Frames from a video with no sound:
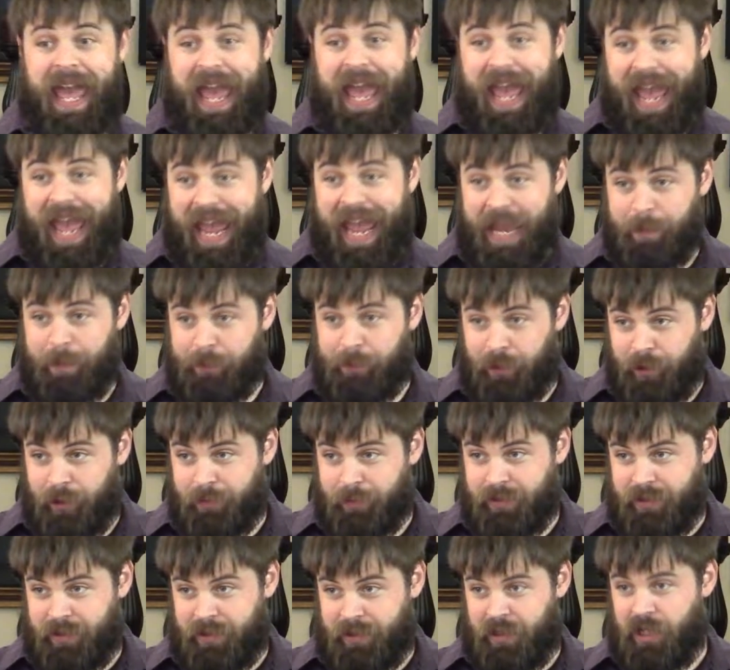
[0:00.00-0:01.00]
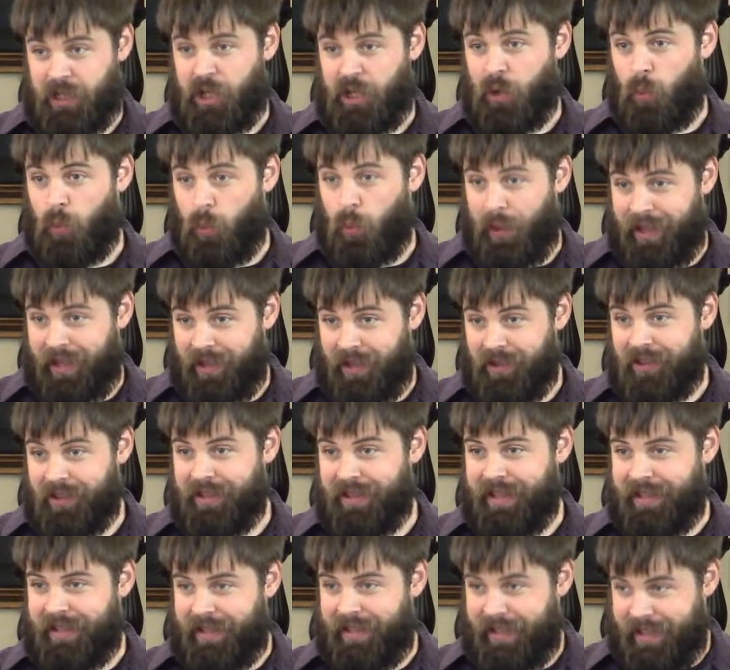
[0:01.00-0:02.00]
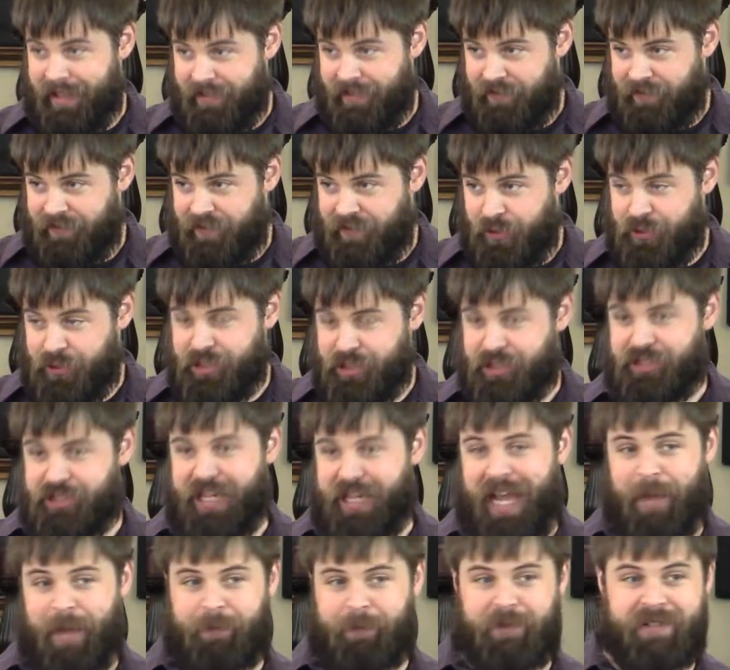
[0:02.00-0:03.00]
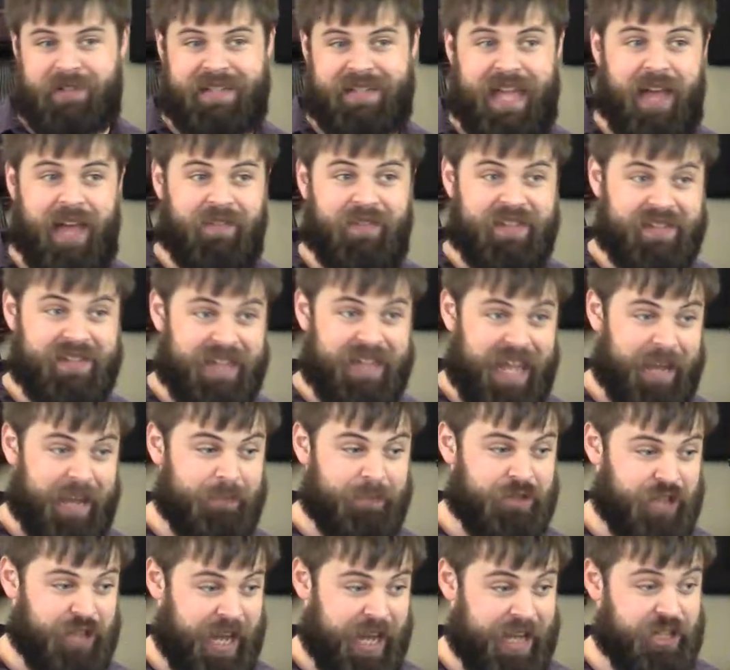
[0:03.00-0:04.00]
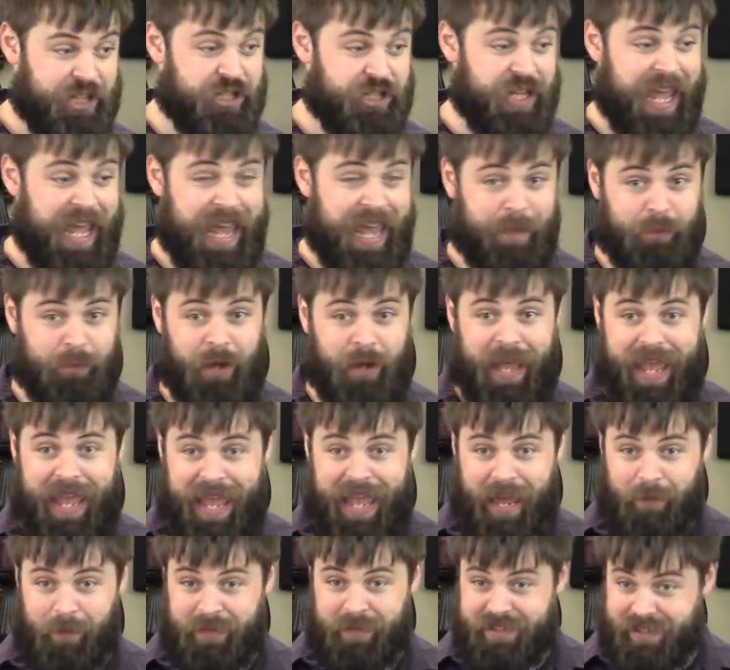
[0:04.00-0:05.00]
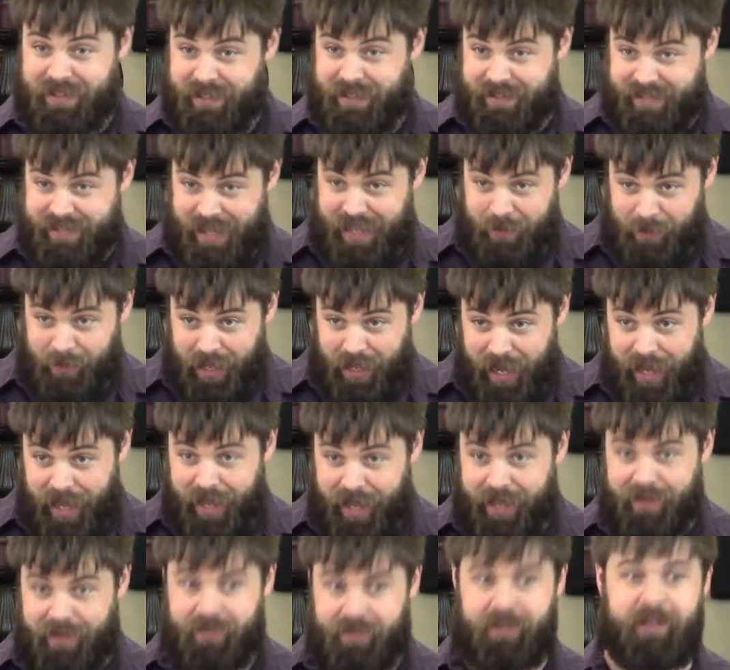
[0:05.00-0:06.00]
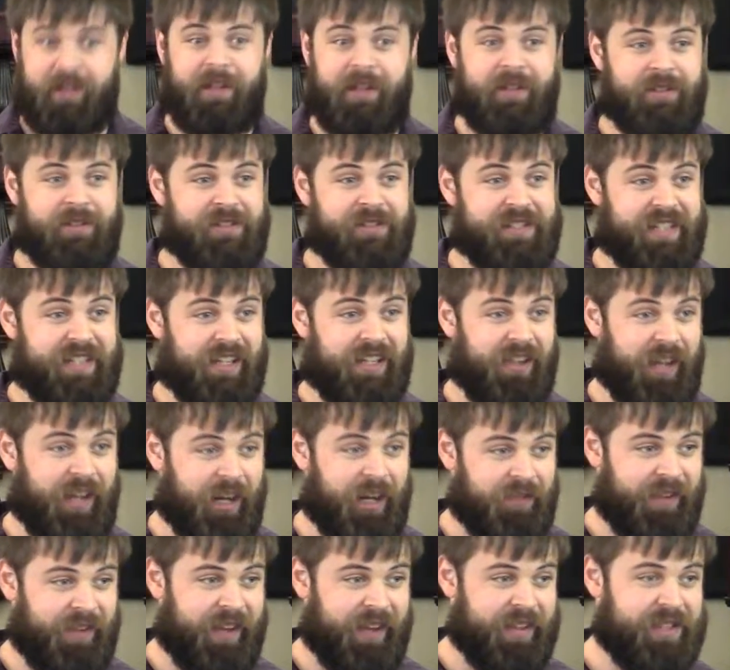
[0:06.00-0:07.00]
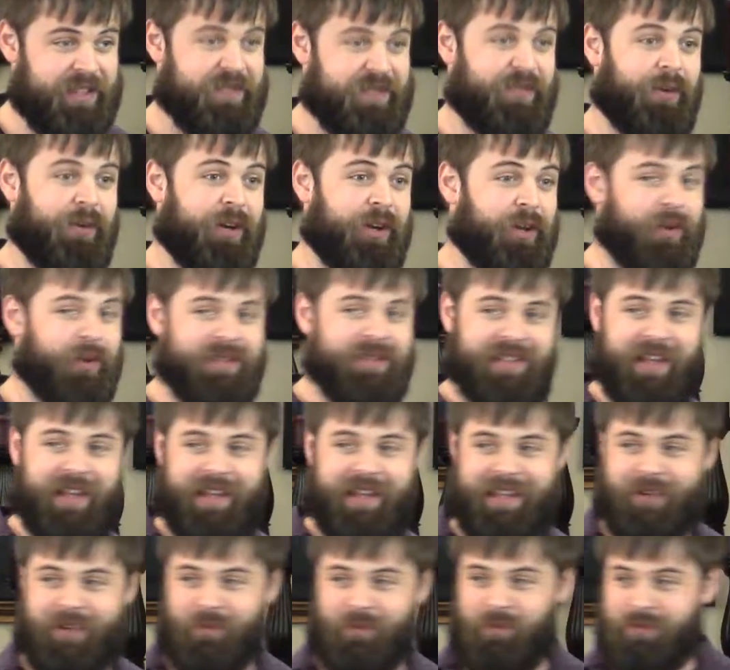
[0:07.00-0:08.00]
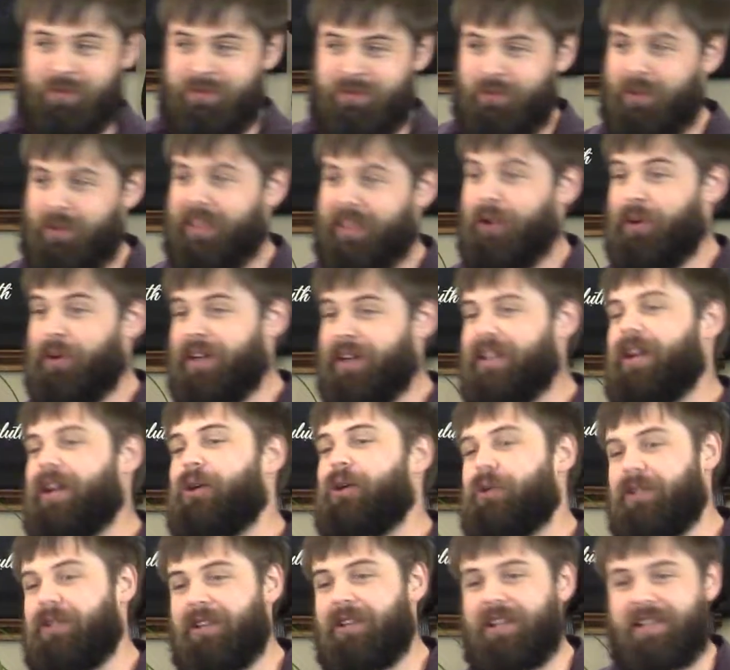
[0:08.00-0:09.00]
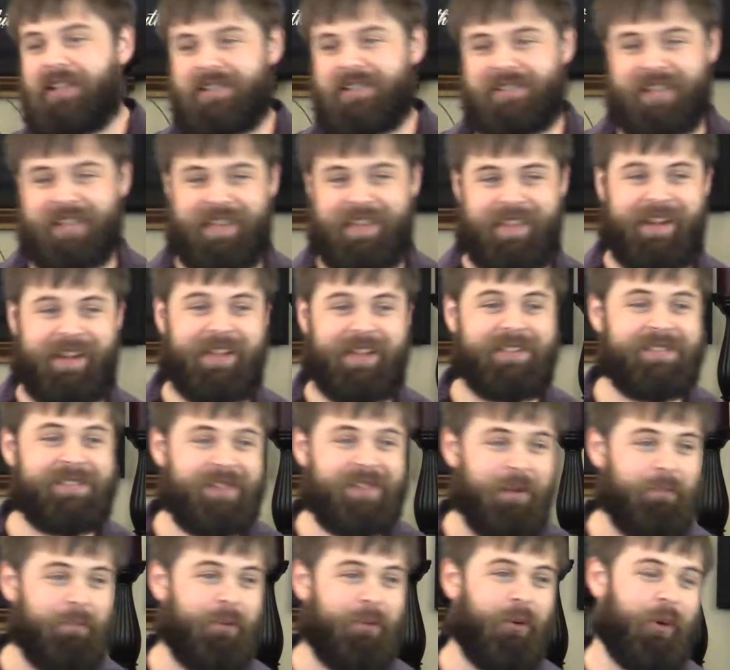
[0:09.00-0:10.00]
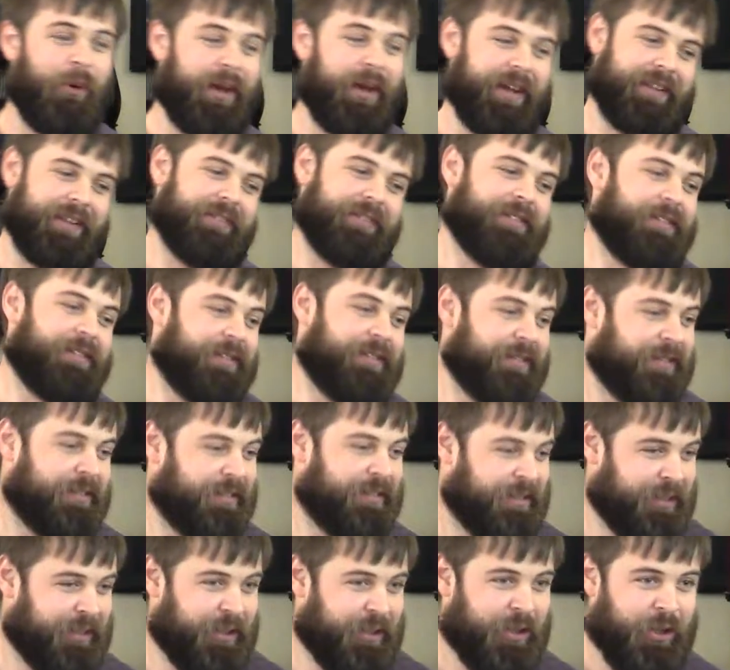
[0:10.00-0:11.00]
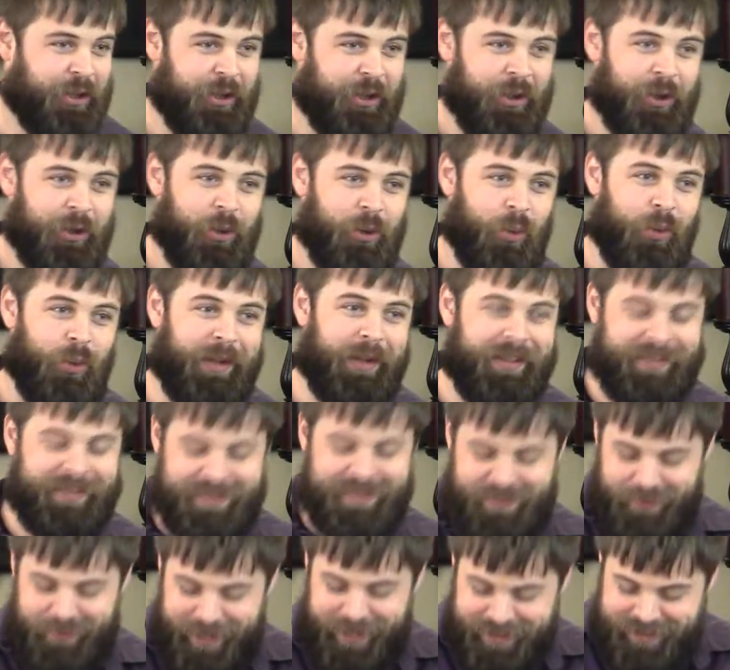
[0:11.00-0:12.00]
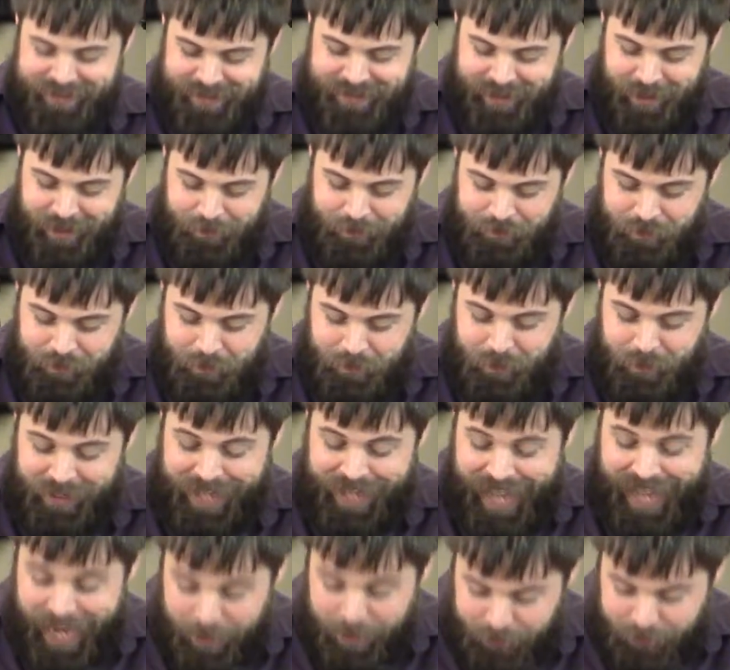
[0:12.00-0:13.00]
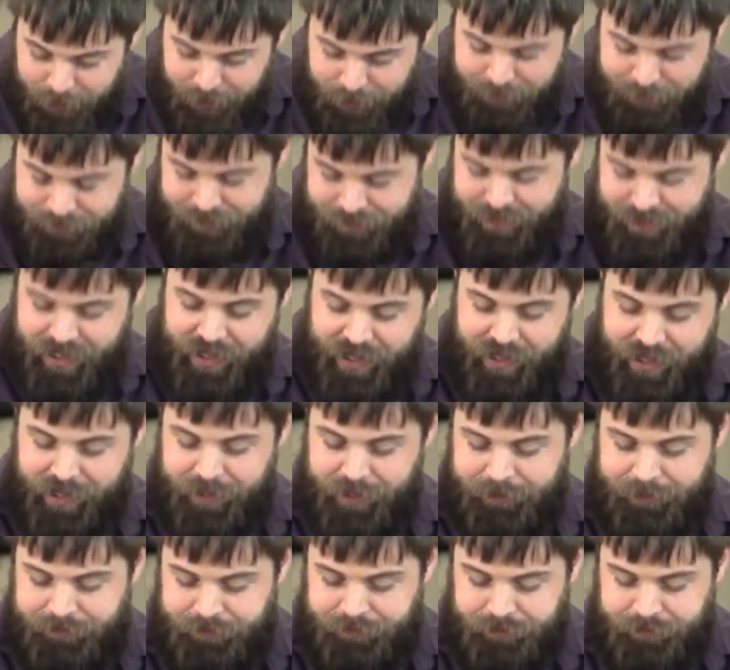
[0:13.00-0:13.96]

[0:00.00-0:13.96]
Abram will in future chapters have his name changed to Abraham is the same guy, just to clarify this for you, because I can, without a doubt, say that at some point we'll get this mixed up. But Abram here